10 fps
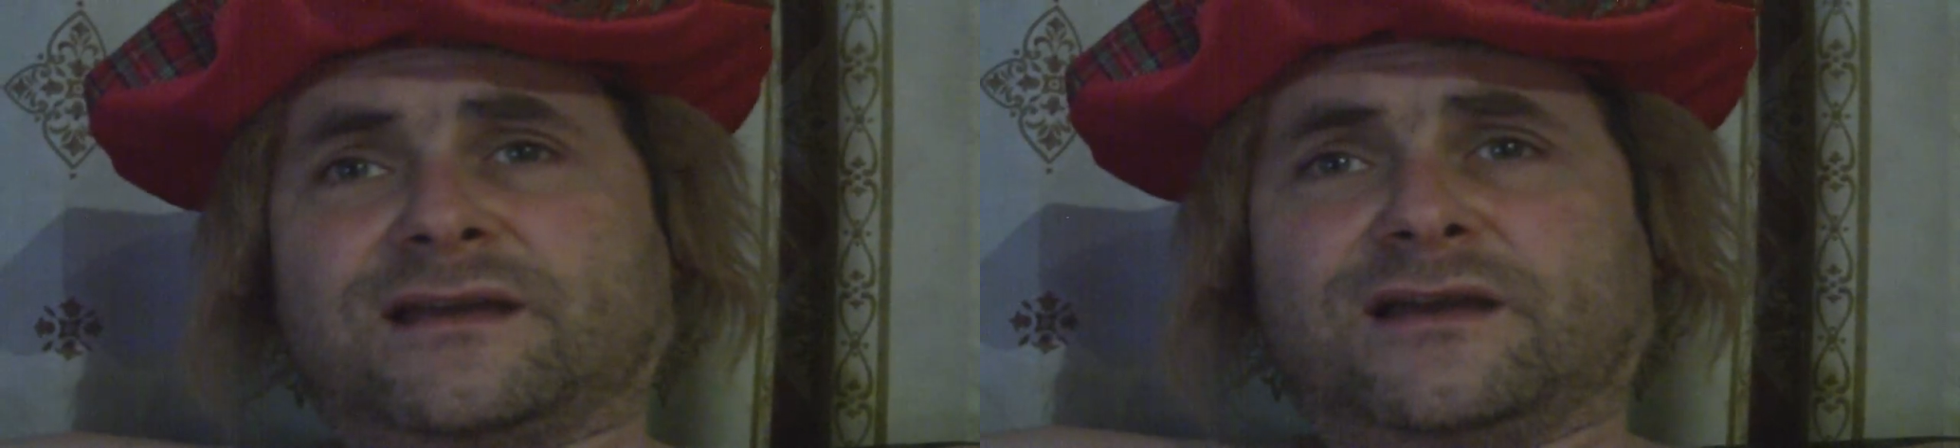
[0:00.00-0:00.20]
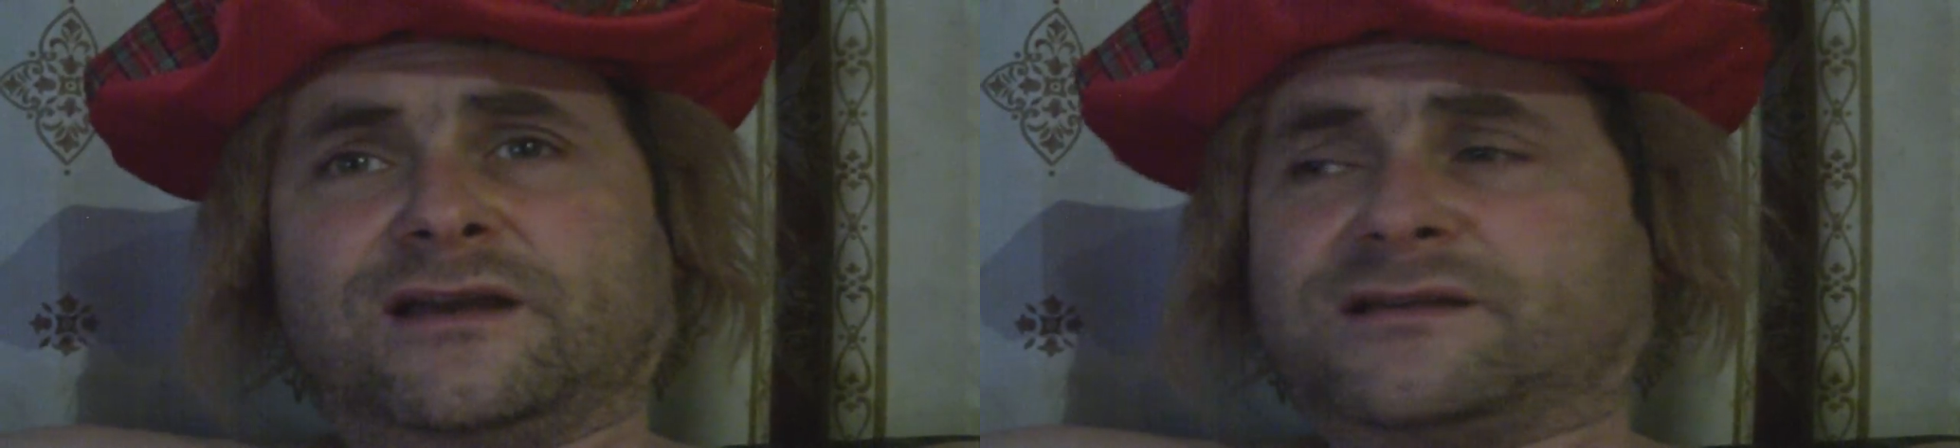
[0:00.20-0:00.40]

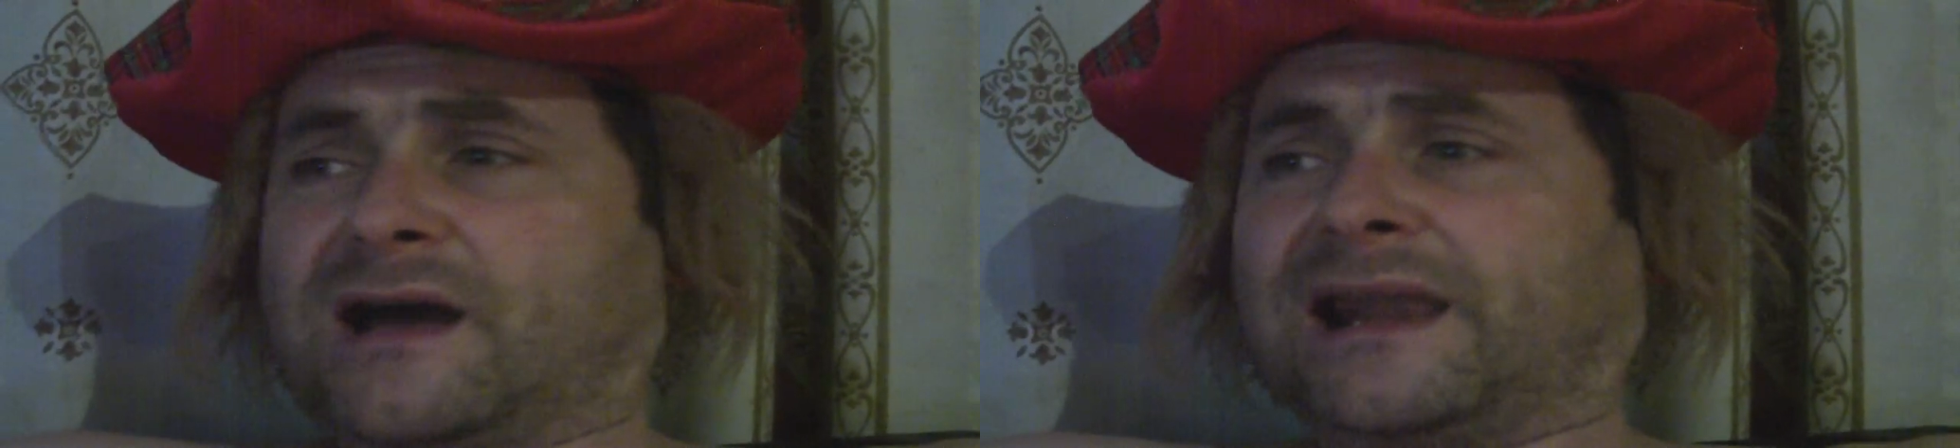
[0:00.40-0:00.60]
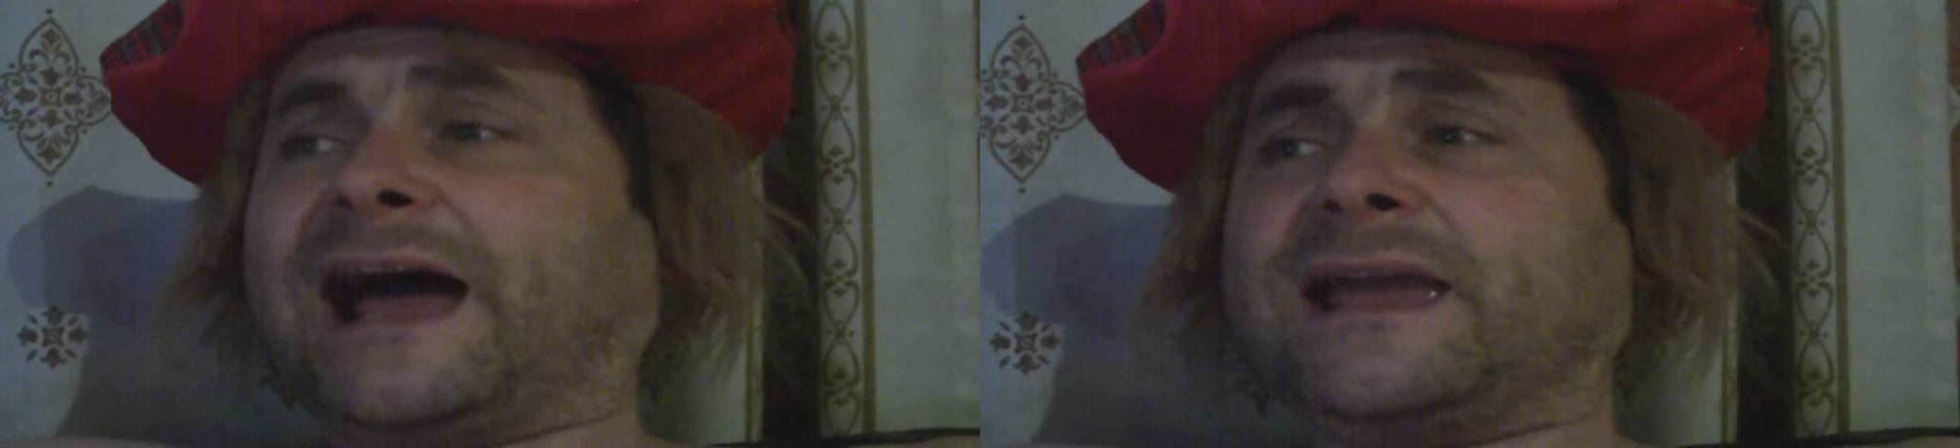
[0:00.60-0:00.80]
suddenly
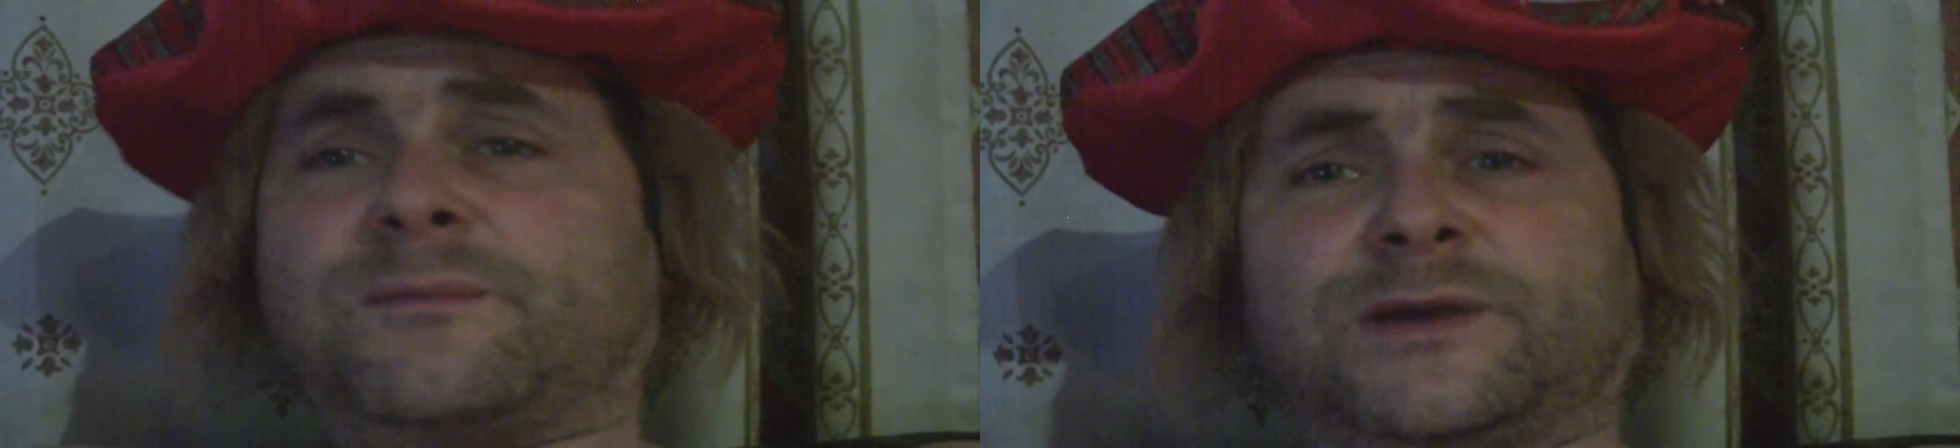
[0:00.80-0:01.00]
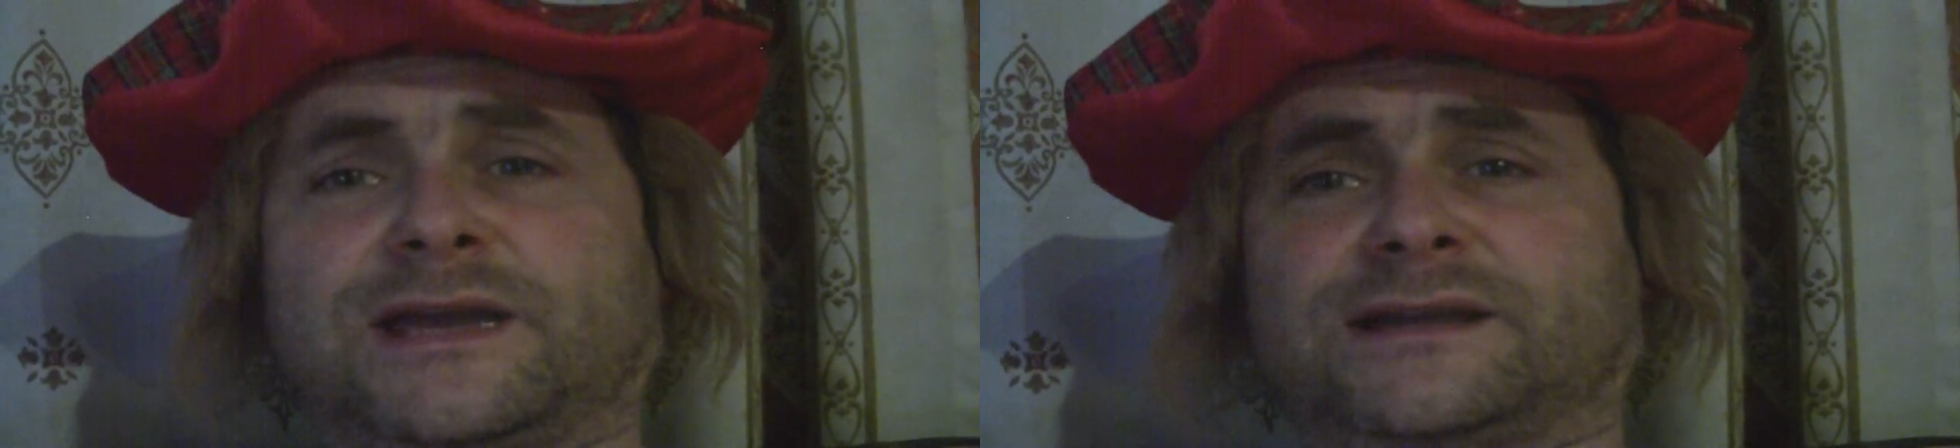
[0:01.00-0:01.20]
a light
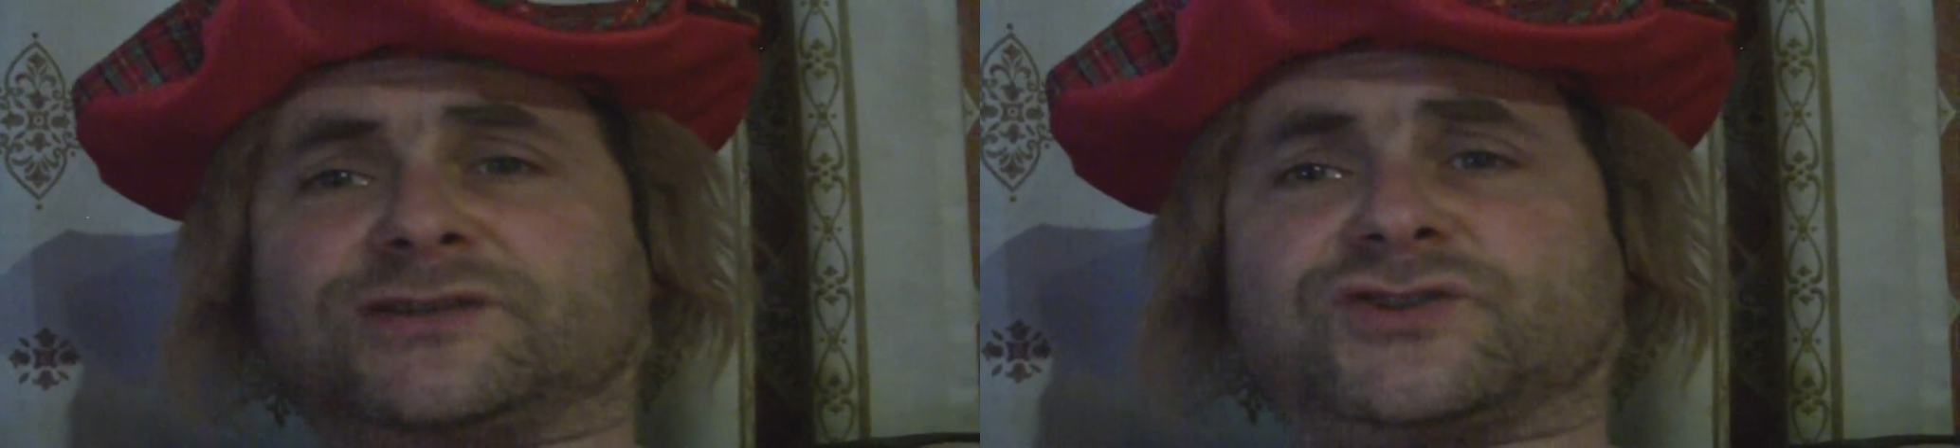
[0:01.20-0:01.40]
appeared,